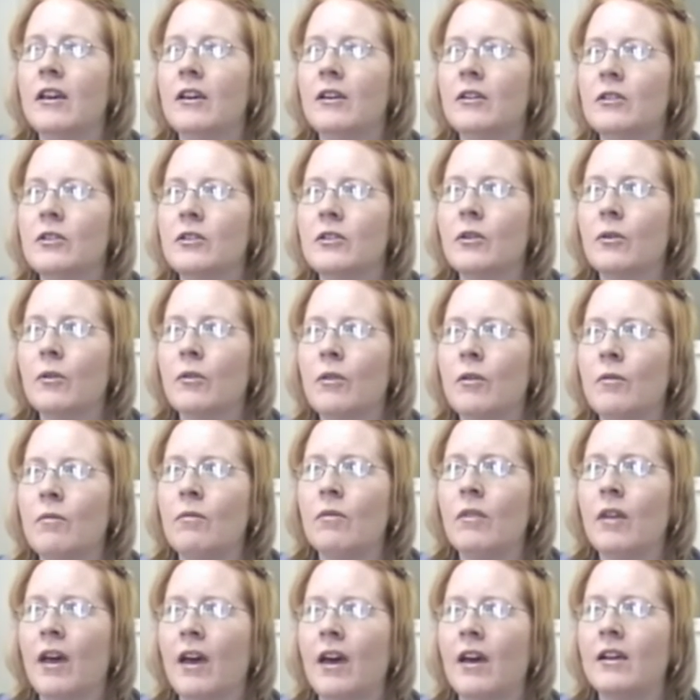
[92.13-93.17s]
show them
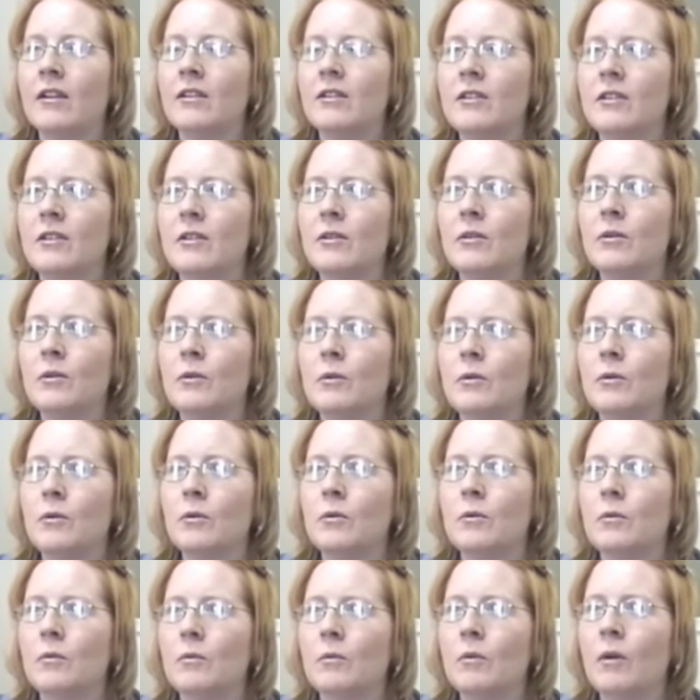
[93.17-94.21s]
that you
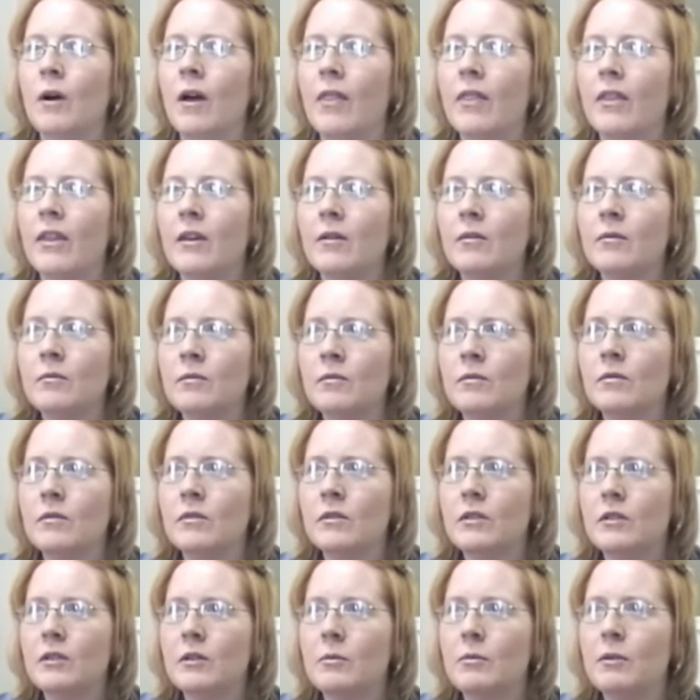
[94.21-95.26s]
want them
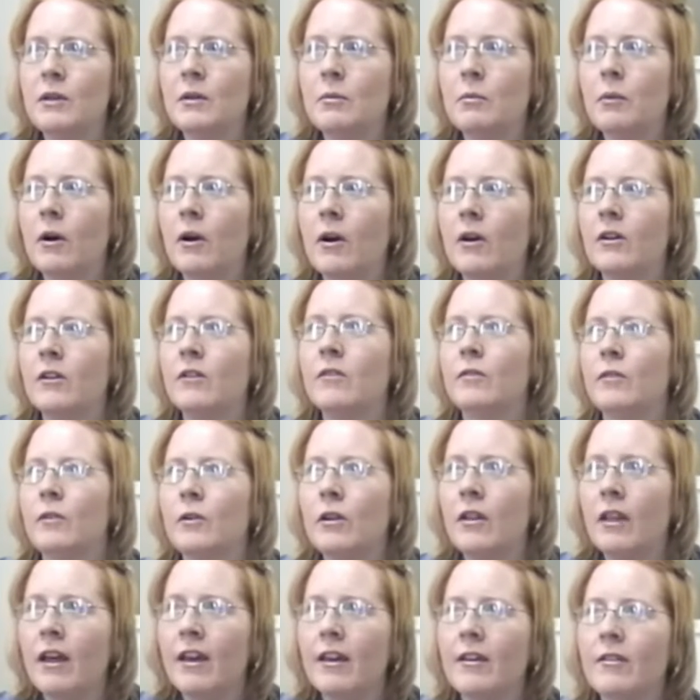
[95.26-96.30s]
to be a part of your
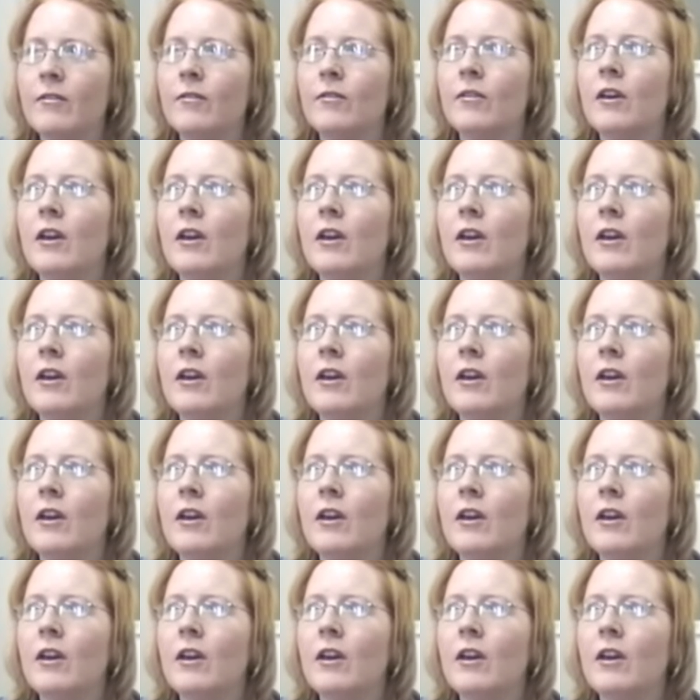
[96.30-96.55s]
life.